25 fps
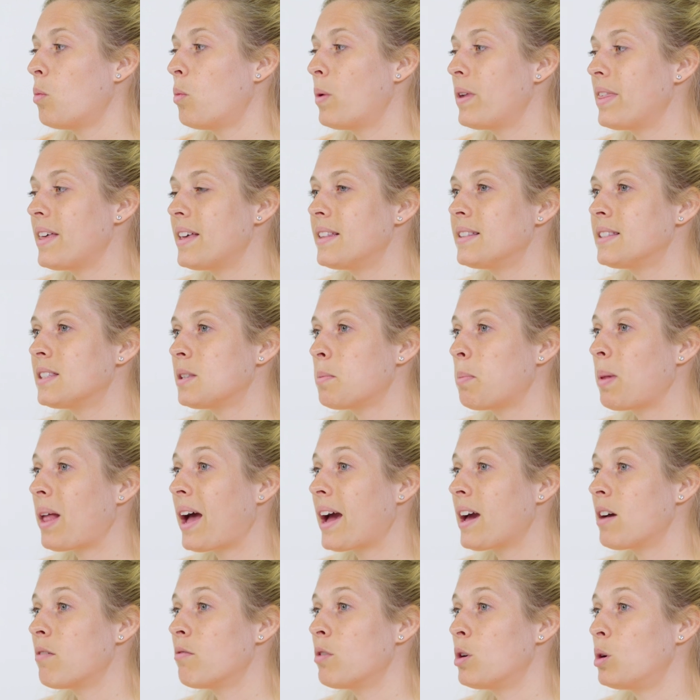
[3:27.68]
Within
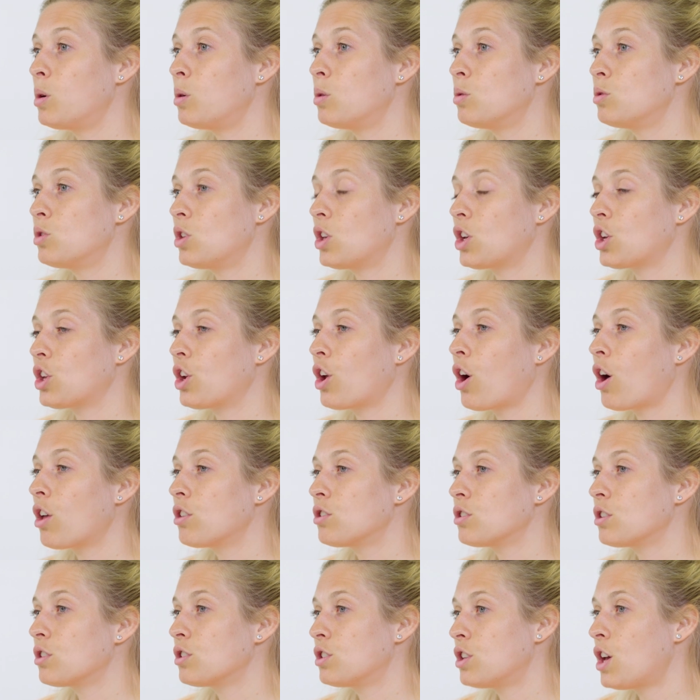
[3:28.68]
Supplier Rules, you can
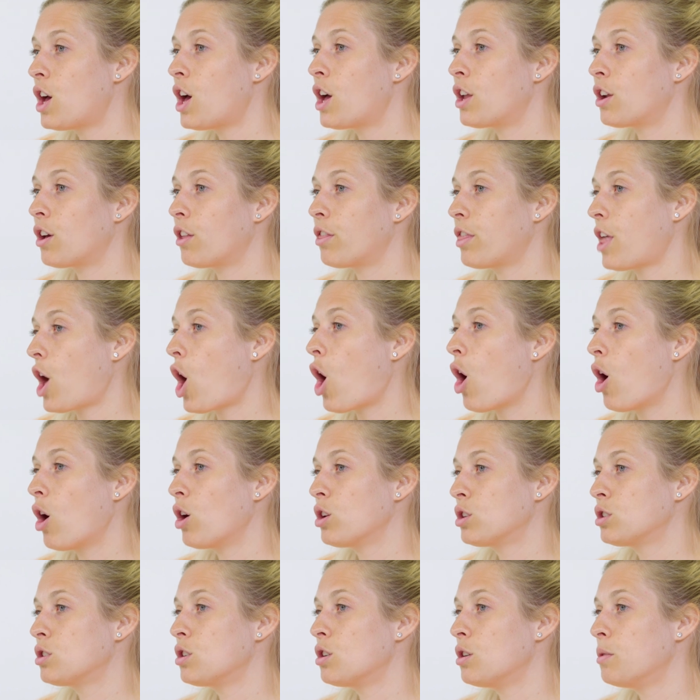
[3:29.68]
also turn on the
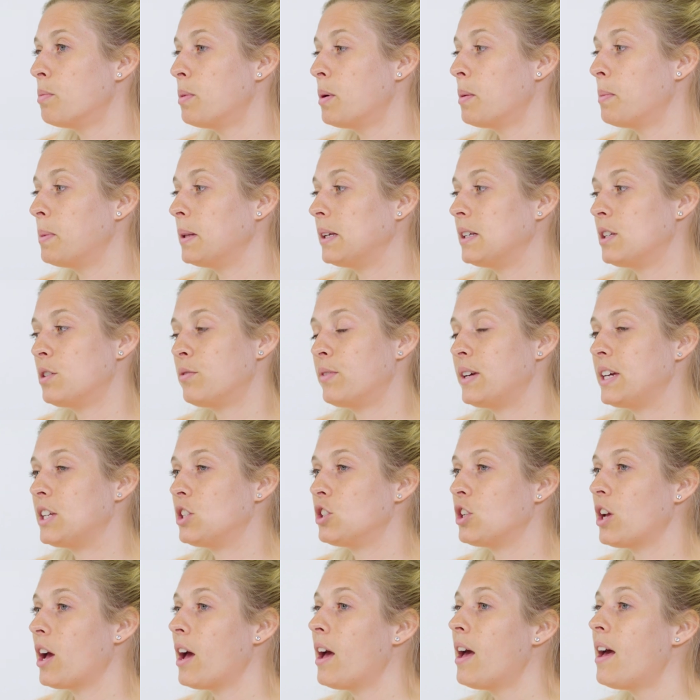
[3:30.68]
auto publish
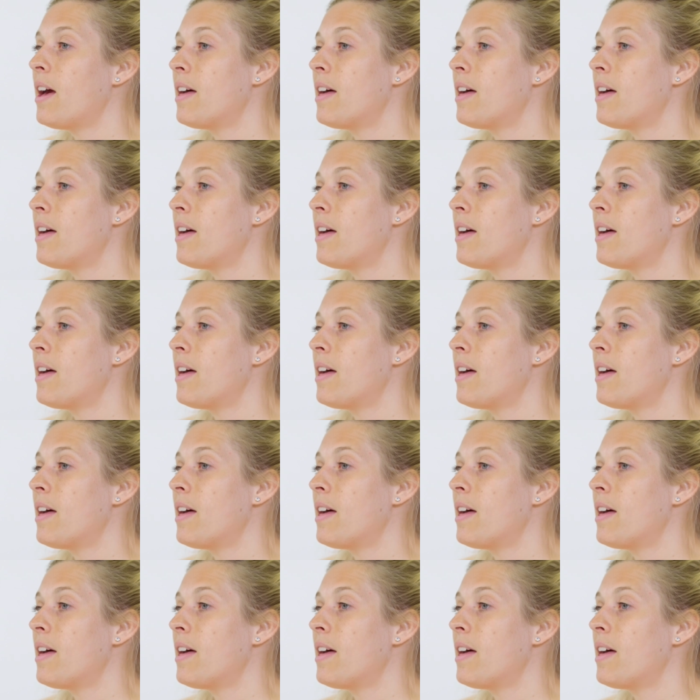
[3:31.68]
feature.